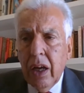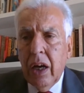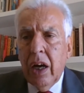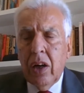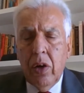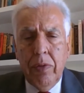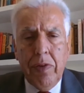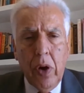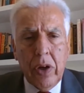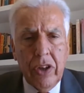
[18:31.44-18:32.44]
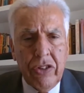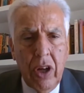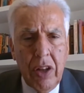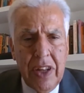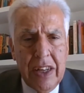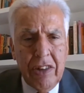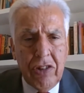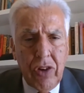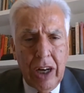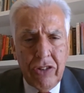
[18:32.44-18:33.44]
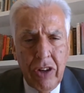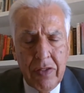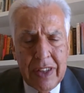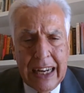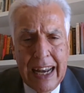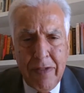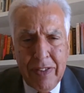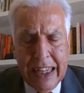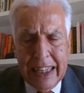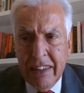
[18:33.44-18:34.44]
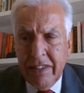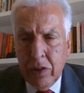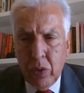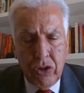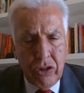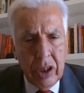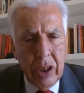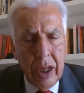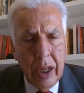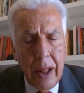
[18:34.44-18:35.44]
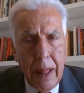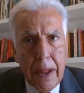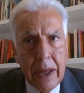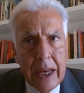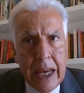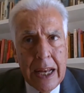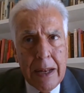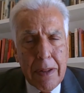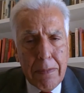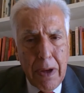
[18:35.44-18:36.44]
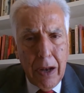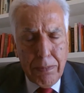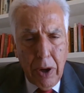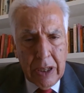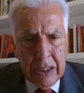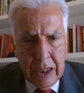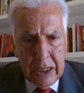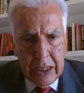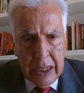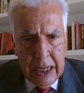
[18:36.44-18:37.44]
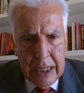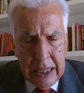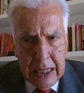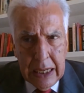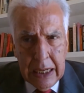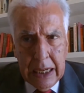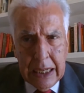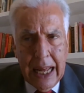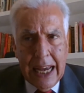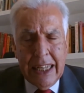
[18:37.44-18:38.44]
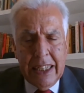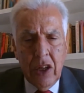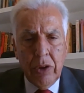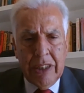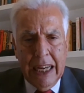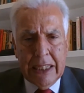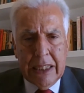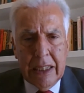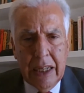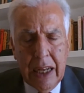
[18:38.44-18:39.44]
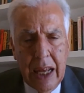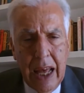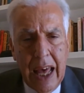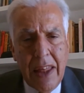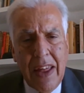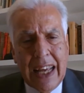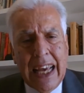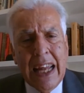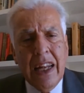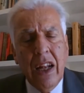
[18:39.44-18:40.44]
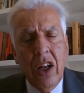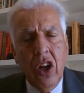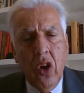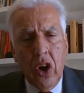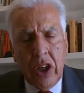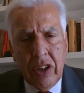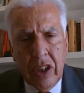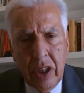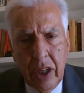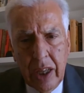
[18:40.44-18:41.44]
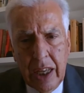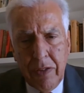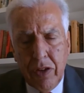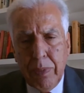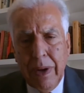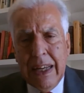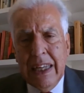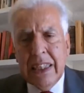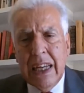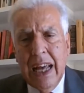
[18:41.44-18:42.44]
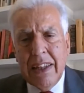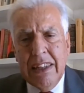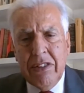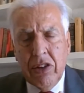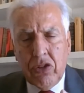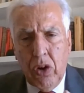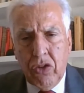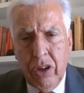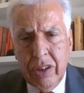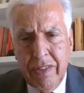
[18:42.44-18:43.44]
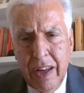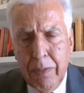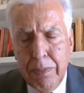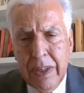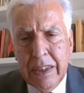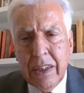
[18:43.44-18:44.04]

who focused on the destruction of the Kleptic institution in the Peloponnesus in 1806, and then again looked, if you please, at these social developments